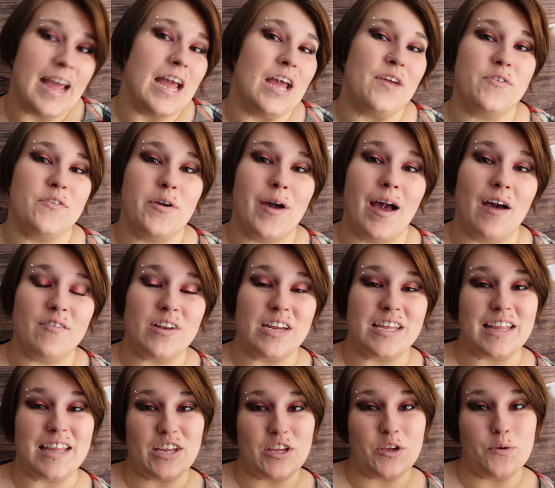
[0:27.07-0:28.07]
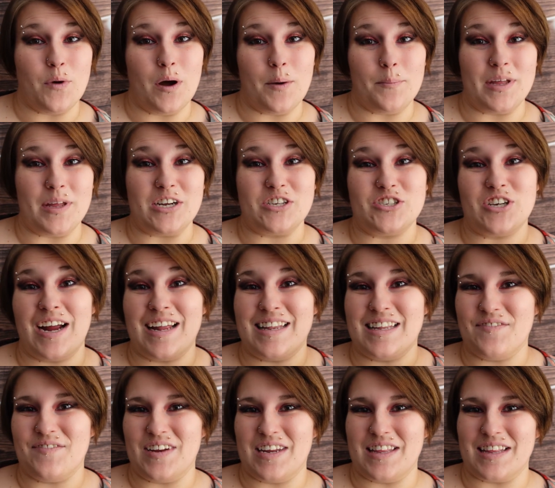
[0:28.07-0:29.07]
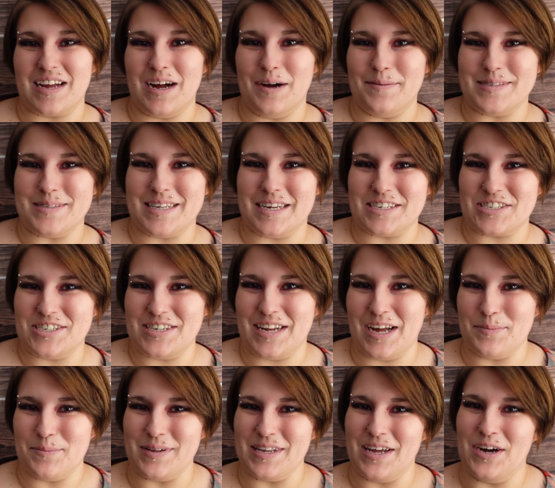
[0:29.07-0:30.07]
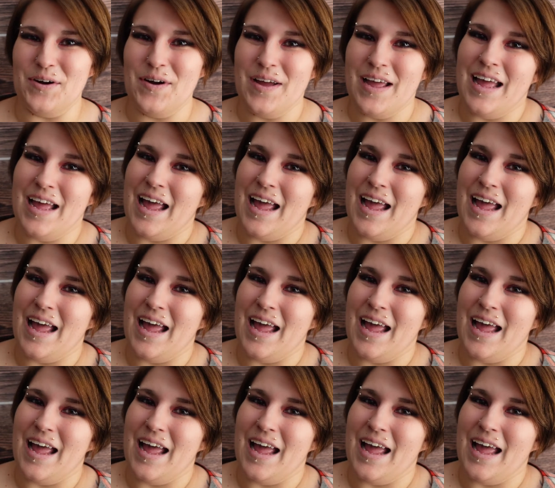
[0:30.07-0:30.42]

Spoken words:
If you have anything you want me to try, leave it in the comment section down below.